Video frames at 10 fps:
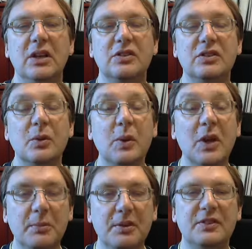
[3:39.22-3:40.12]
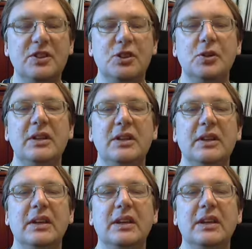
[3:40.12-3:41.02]
So we hope you've enjoyed
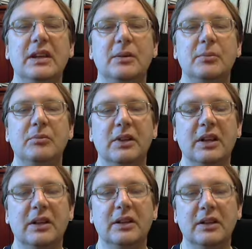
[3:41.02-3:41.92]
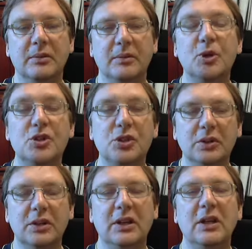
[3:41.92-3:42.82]
the module.
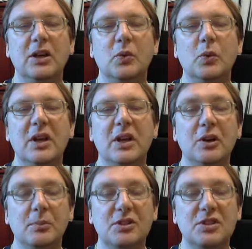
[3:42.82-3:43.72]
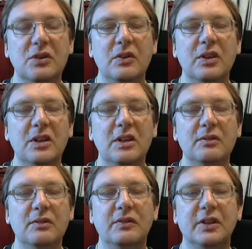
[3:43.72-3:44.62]
We hope too that
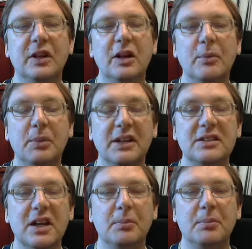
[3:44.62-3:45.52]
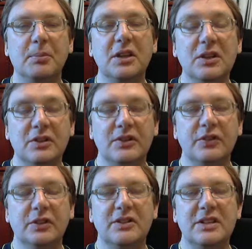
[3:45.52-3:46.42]
you've picked up
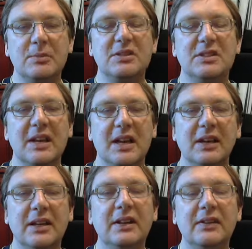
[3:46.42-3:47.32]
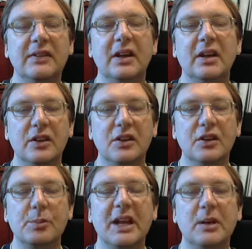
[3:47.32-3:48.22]
useful tips and techniques that
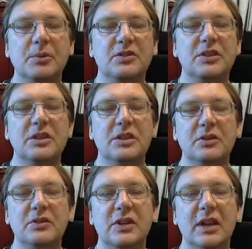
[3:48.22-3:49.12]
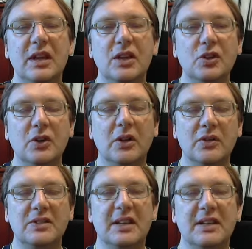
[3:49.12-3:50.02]
you'll be able to use in your own
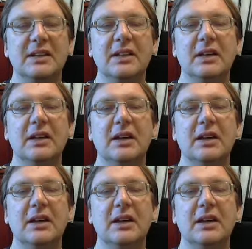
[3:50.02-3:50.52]
setting.